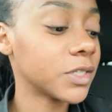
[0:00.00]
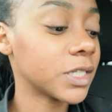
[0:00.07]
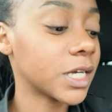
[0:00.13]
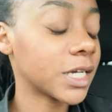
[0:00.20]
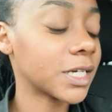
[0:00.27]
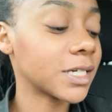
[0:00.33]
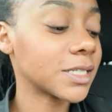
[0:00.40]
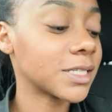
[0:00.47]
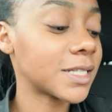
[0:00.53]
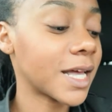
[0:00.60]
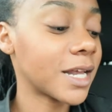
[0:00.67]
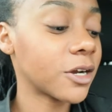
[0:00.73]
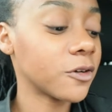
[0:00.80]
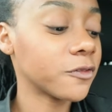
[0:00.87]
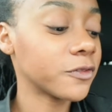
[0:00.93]
Like,
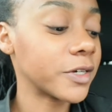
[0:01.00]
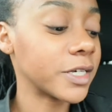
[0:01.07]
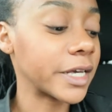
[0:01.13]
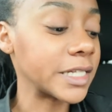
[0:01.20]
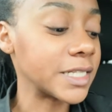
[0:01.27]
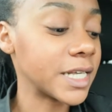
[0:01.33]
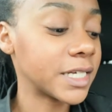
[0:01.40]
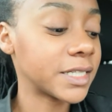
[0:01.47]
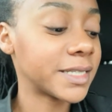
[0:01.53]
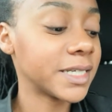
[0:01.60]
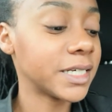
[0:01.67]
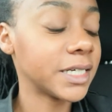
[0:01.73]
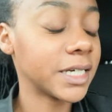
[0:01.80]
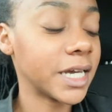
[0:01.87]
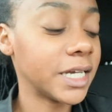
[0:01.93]
instead of
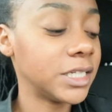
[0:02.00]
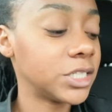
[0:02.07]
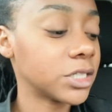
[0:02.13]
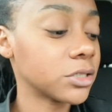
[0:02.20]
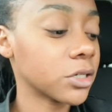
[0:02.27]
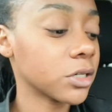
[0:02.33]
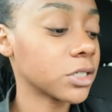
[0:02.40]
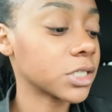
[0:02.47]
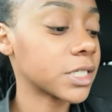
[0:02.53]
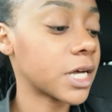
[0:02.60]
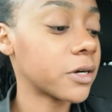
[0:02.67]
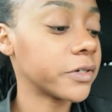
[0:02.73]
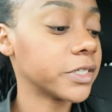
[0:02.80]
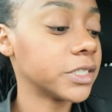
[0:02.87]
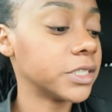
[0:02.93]
$16, $18 an
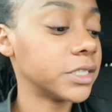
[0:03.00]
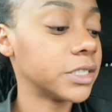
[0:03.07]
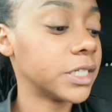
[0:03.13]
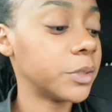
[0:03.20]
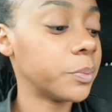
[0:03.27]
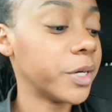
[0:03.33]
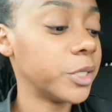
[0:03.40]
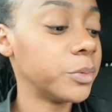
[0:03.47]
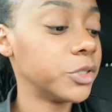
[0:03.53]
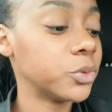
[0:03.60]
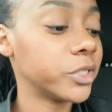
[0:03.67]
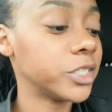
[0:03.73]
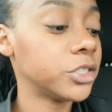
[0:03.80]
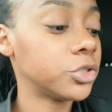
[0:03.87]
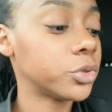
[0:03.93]
hour, they paid me
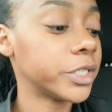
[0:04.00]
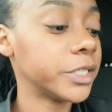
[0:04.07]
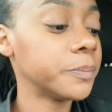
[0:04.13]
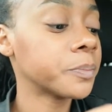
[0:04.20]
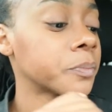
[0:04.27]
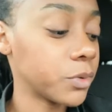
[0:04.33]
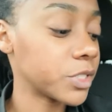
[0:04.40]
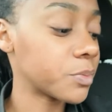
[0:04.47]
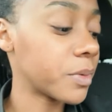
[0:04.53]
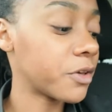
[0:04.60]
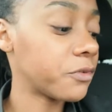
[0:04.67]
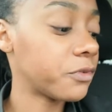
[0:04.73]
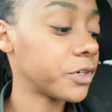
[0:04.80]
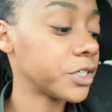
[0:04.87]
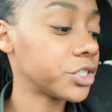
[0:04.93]
$23. It was
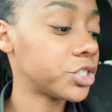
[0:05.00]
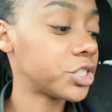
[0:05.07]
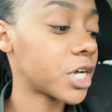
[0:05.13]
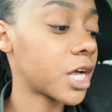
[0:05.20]
my first